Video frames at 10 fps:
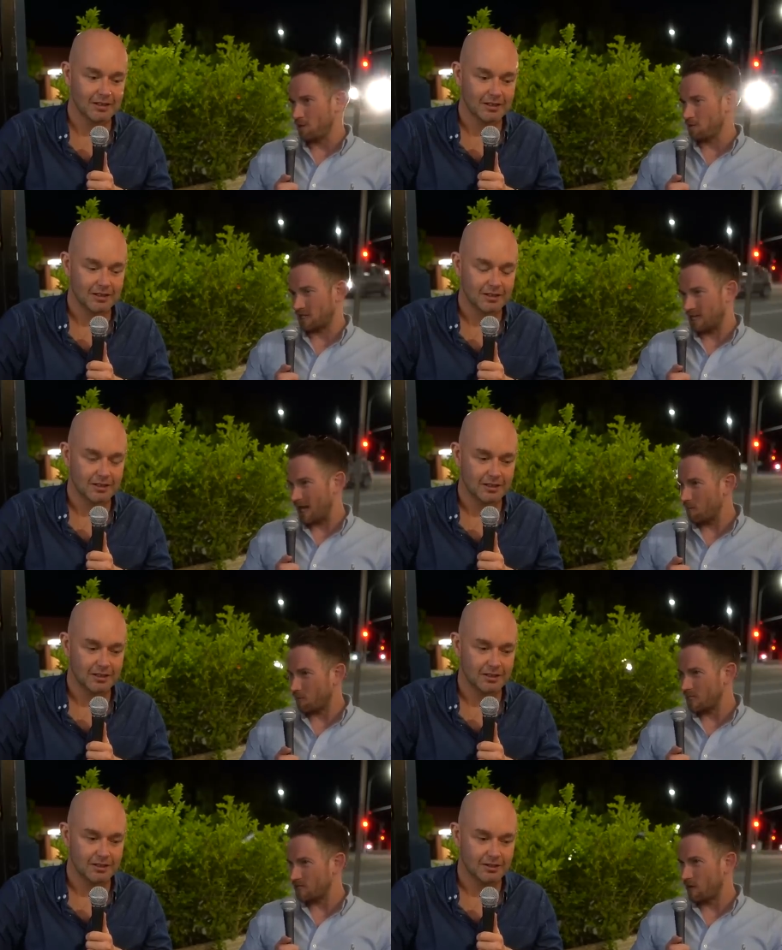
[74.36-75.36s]
Speaker 1: who? Was it Cam
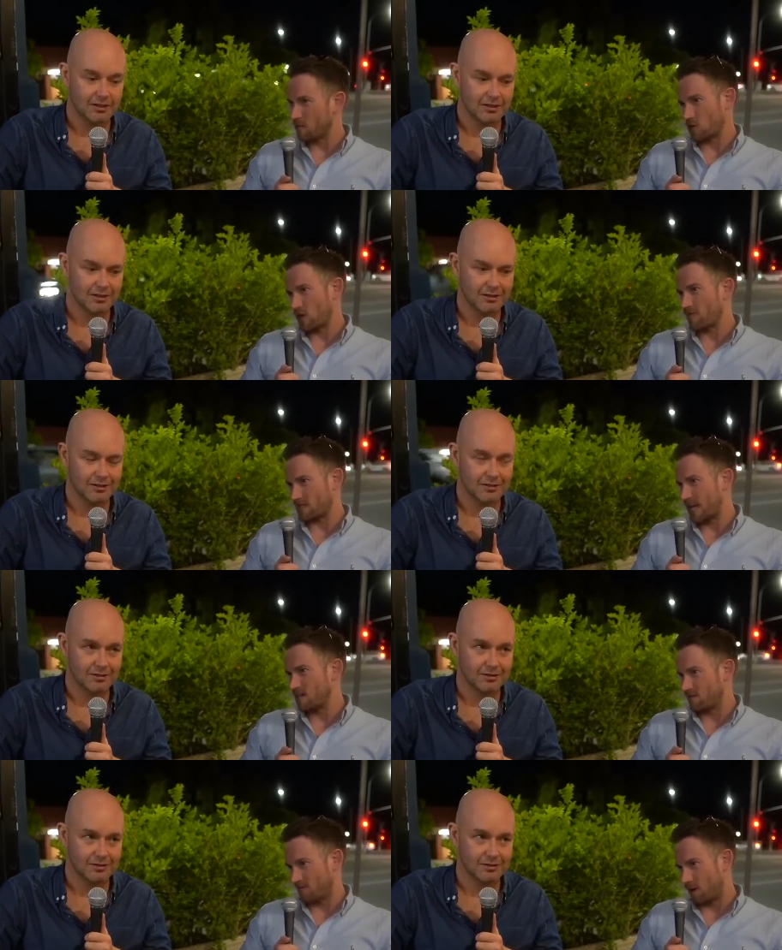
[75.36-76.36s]
Green's fault? Was it Travis
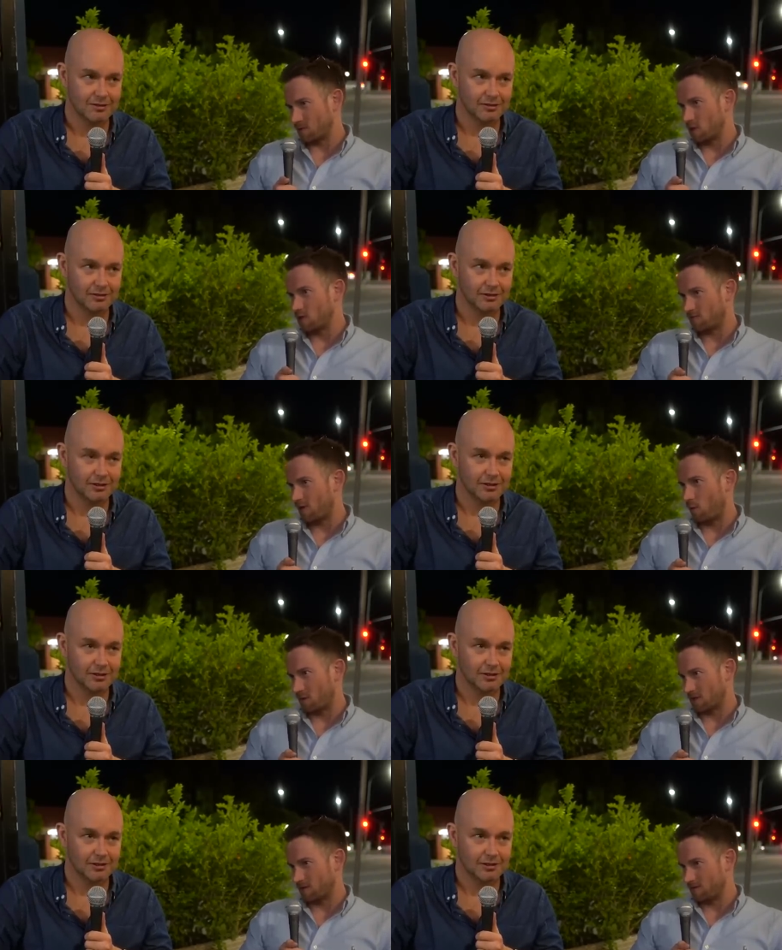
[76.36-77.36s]
Head's fault? Whose fault
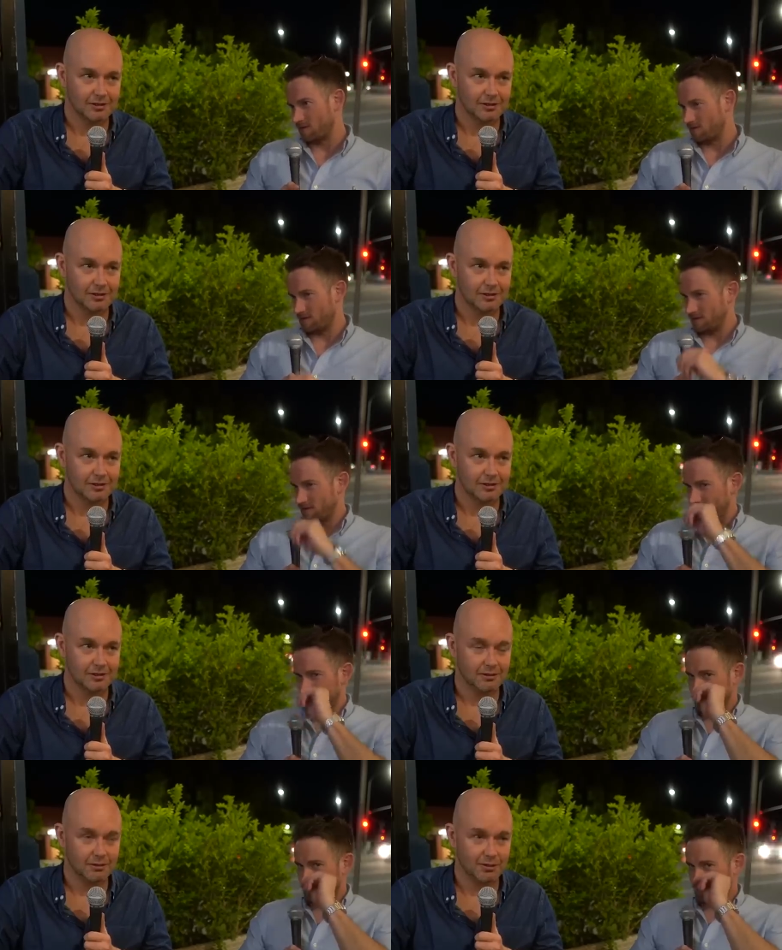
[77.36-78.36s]
was it?
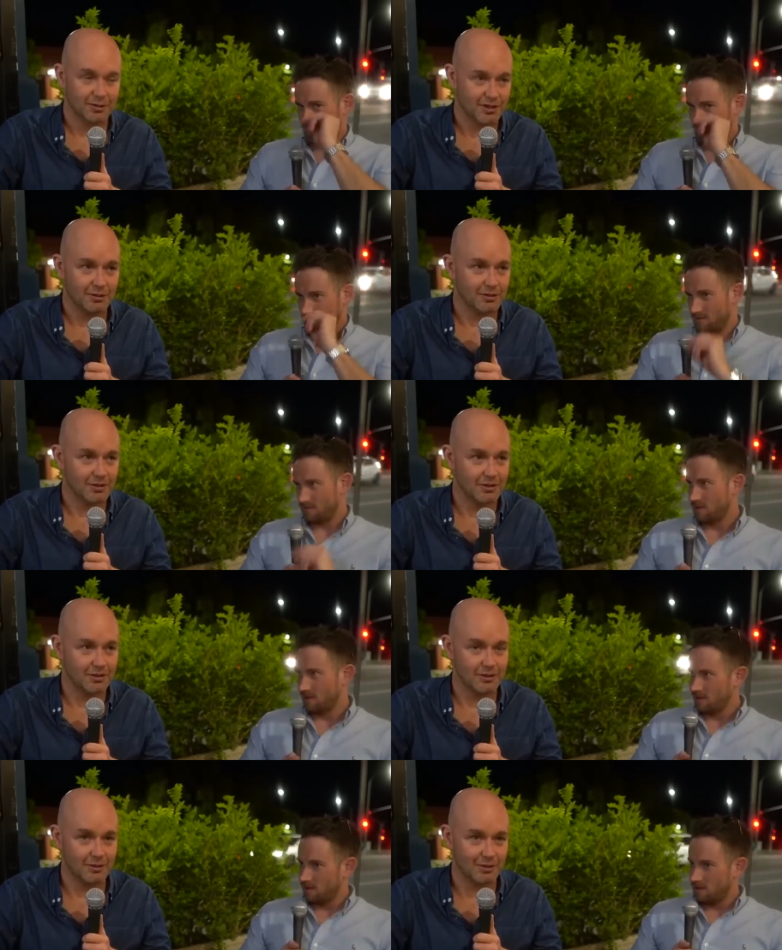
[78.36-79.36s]
It was. It was
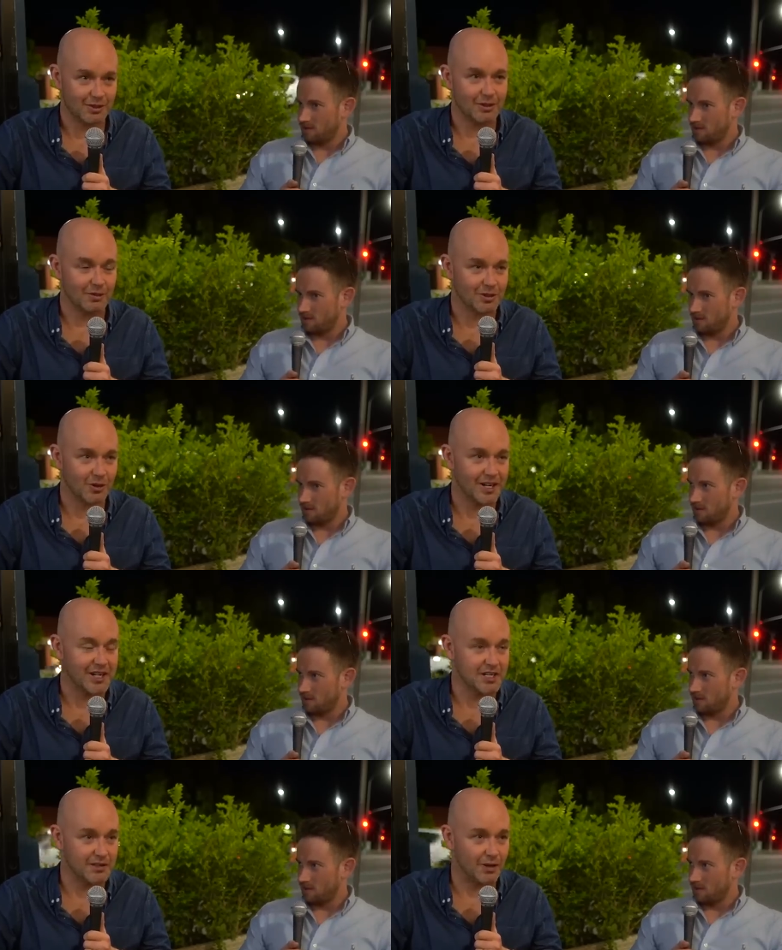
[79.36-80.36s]
it was it was
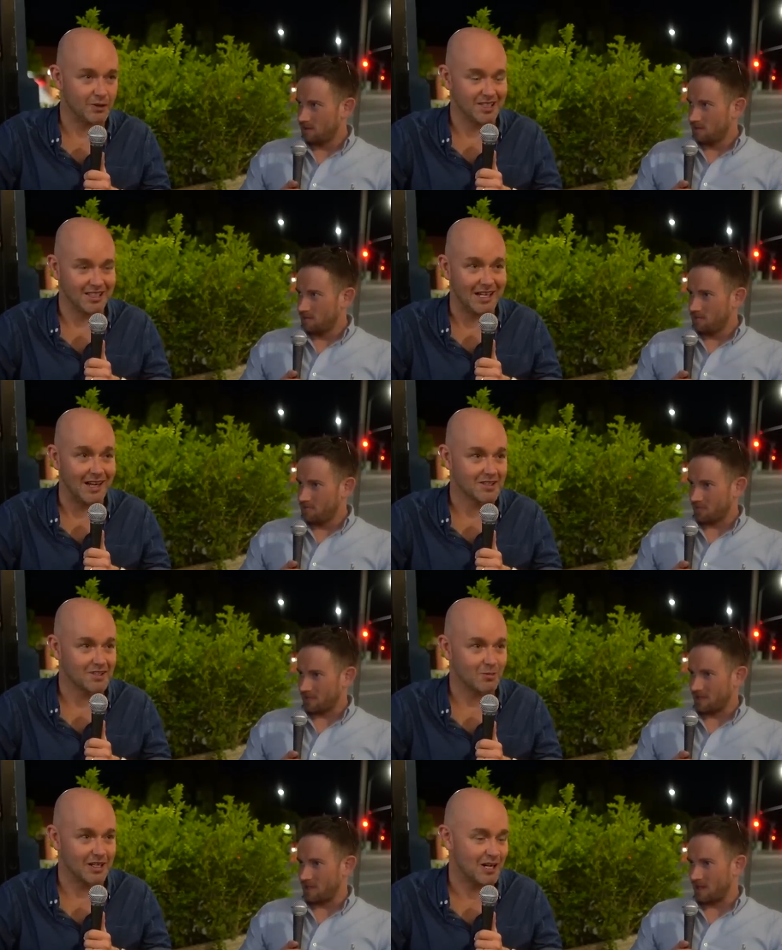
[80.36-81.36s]
Speaker 2: Greeny's fault
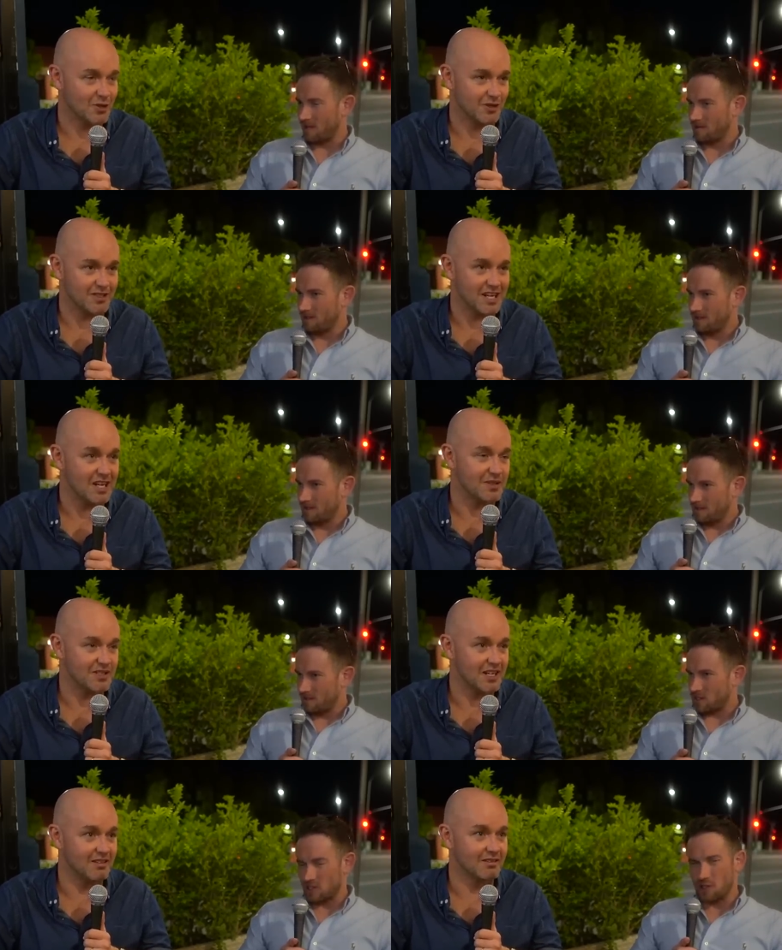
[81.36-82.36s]
deluxe, one hundred and ten
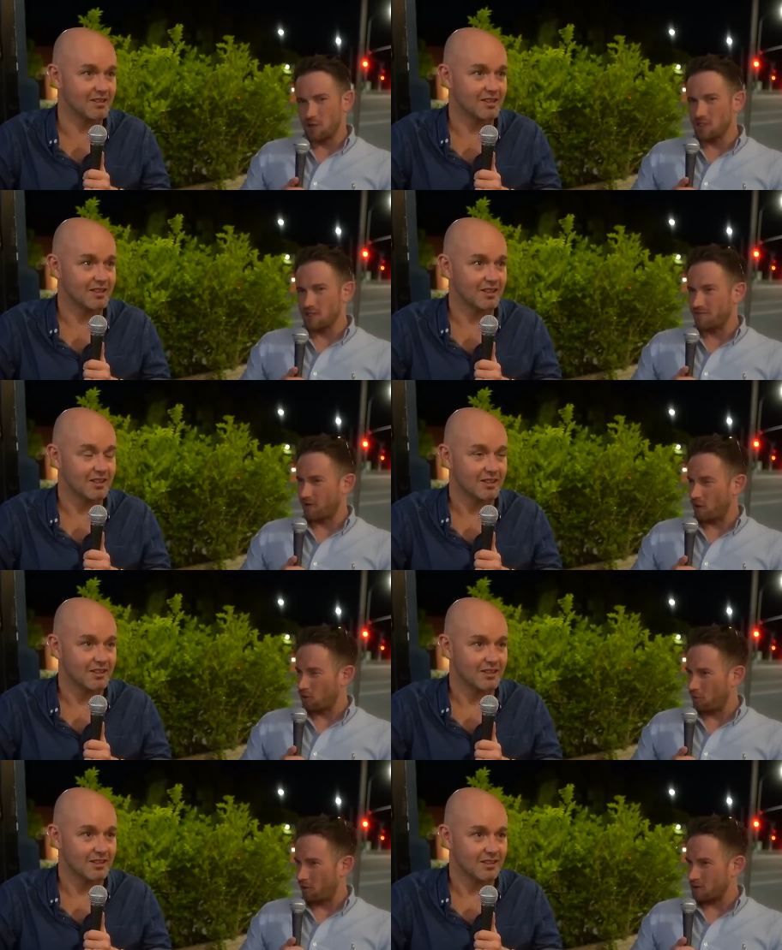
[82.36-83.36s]
percent. Just
Speaker 1: use your
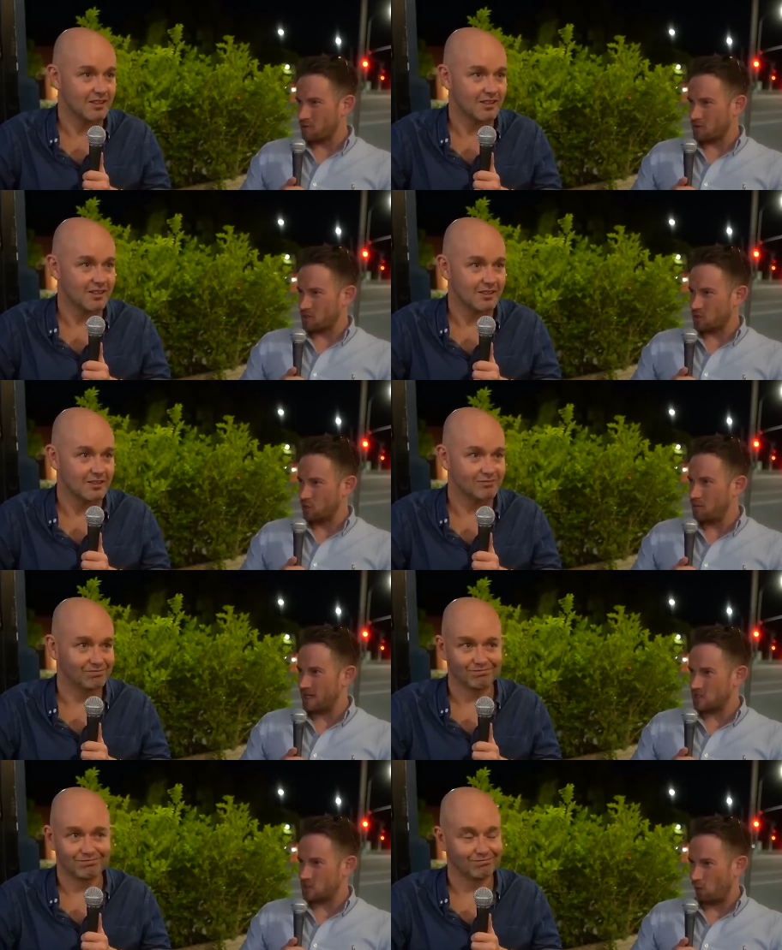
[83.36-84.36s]
vocal box, which is two
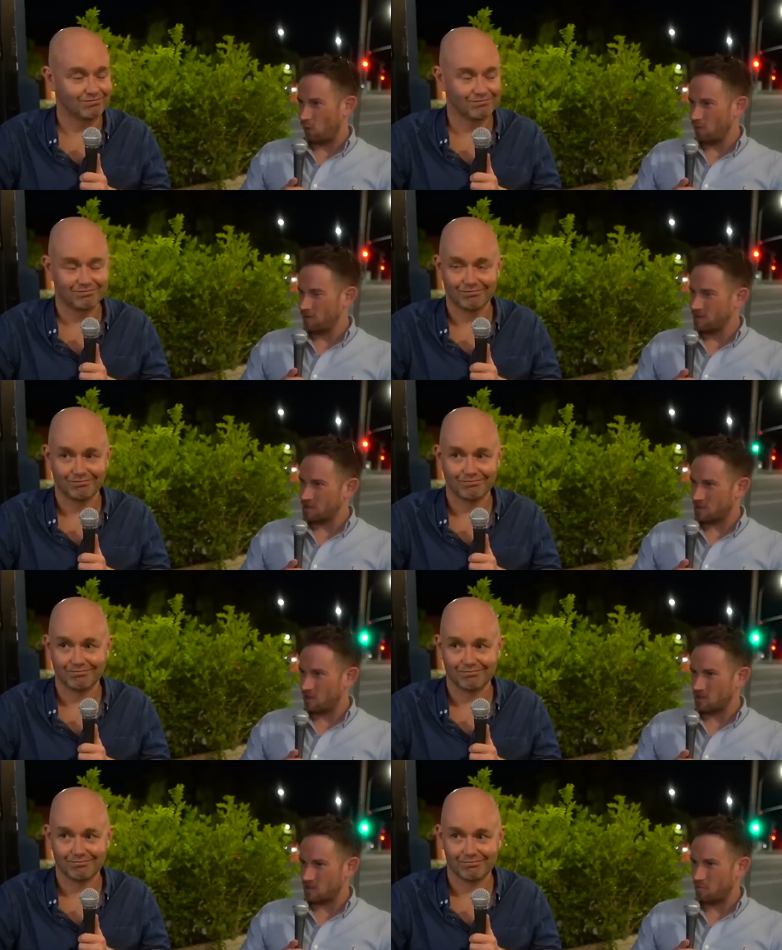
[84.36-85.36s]
meters tall. It's the
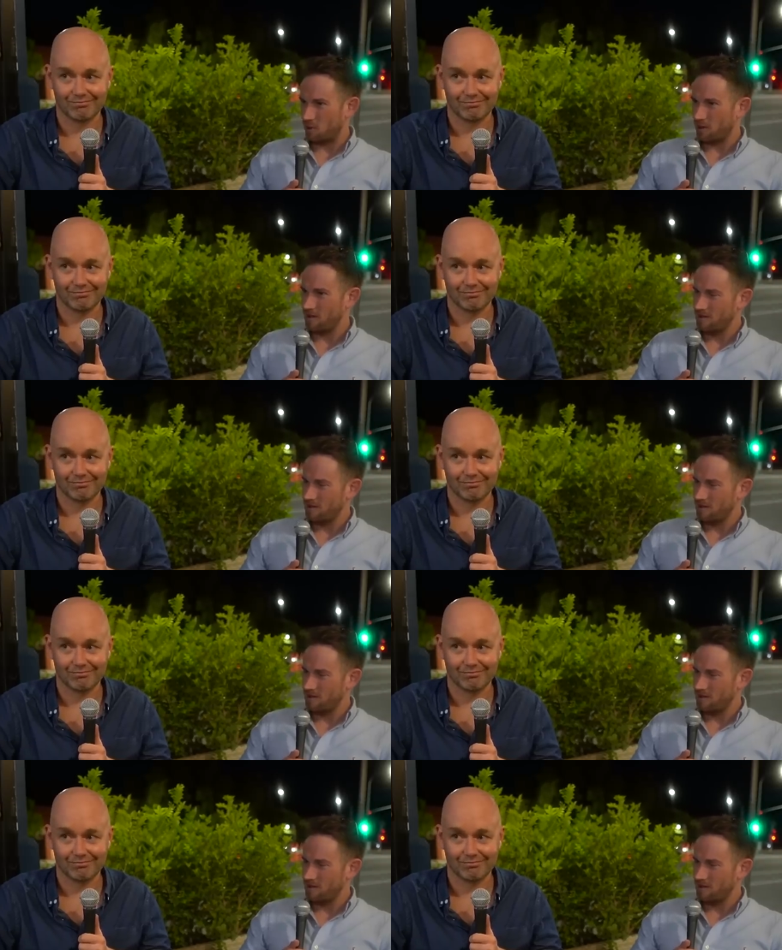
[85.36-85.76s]
size of your body.